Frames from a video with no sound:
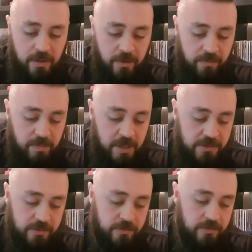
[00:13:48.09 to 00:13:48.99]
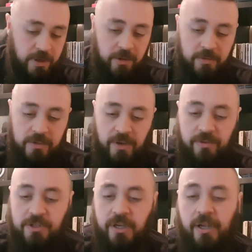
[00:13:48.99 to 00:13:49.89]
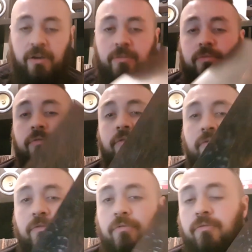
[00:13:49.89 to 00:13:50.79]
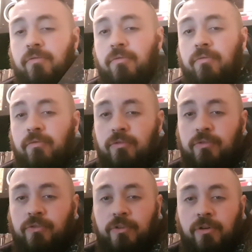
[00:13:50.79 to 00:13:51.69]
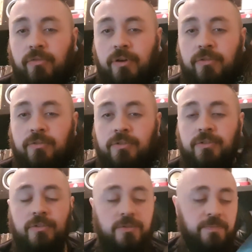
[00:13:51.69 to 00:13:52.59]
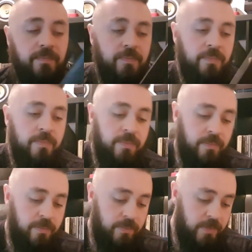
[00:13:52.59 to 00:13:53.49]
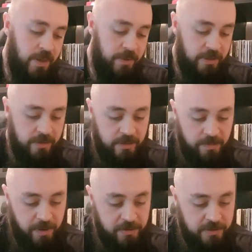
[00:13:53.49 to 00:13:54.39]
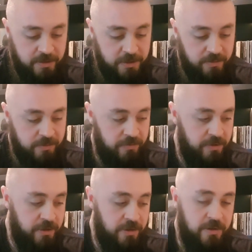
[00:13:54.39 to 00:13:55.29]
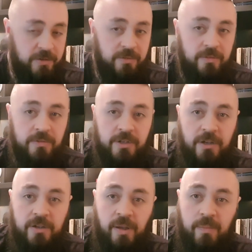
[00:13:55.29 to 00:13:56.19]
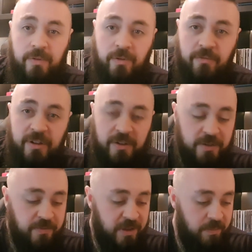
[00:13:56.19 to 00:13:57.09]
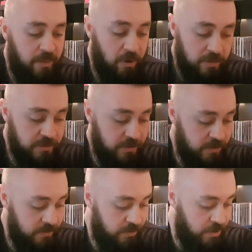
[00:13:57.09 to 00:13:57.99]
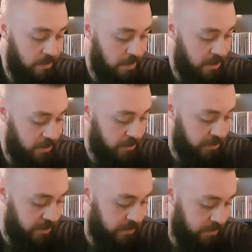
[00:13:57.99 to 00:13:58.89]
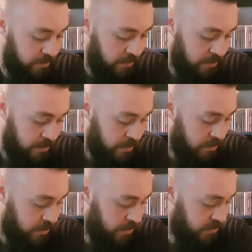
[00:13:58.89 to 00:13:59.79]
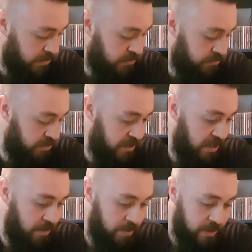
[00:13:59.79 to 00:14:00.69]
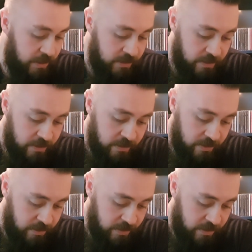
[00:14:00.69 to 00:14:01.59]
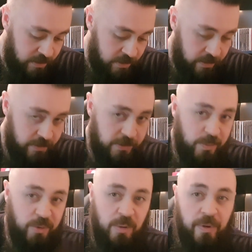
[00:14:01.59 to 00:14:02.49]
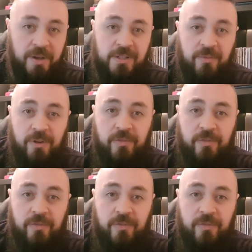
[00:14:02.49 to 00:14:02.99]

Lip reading: of metal, I would definitely check out Raw Skull Records, because I mean the postage was really good. It turned up in a really nice thick box, not a mark on it, so I was really happy. Because normally when you buy something